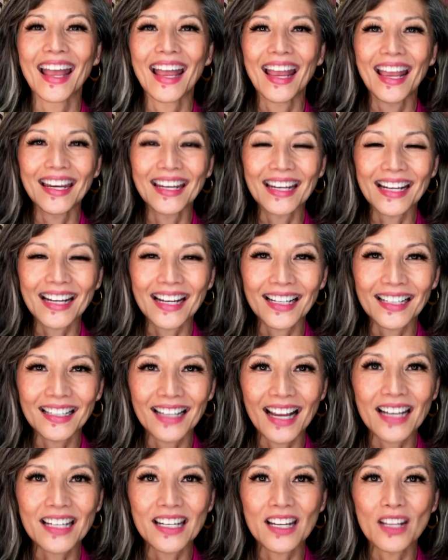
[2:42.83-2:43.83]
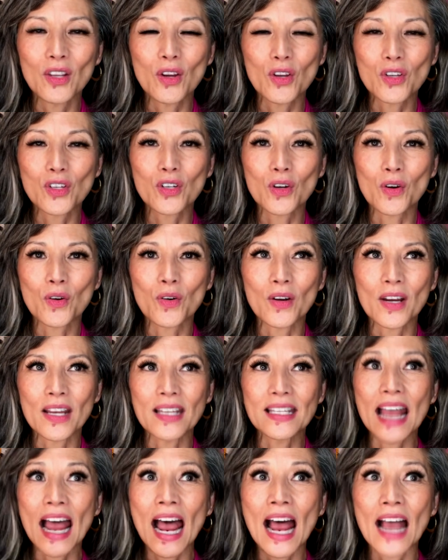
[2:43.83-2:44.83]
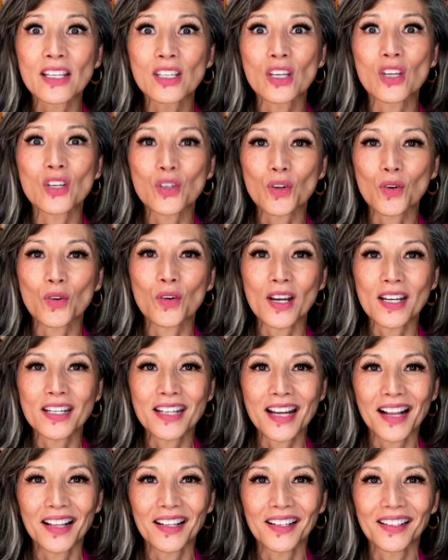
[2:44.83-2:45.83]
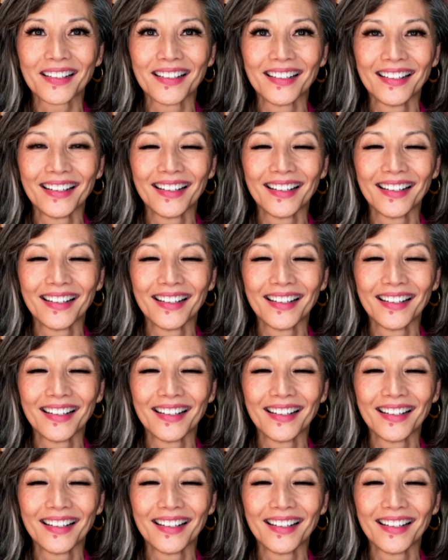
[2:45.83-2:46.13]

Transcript: And in collecting those stories as a storyteller,